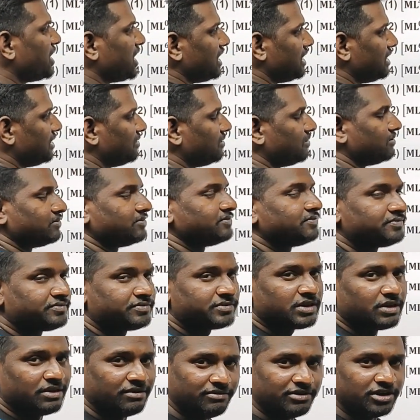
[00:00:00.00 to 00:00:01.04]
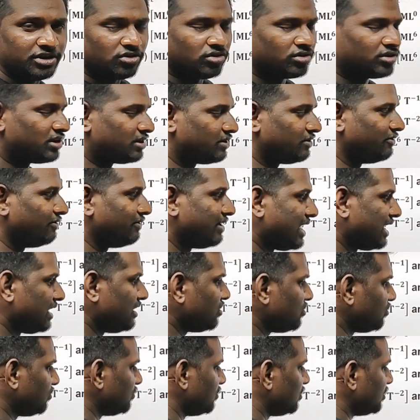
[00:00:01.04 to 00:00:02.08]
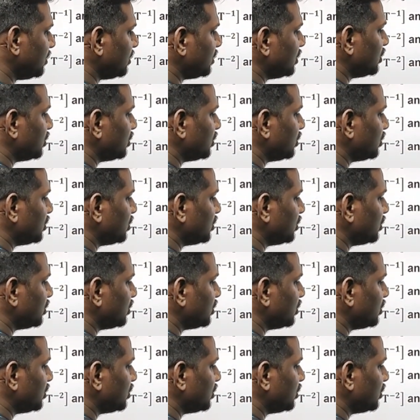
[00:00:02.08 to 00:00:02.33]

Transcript: P? We know that value.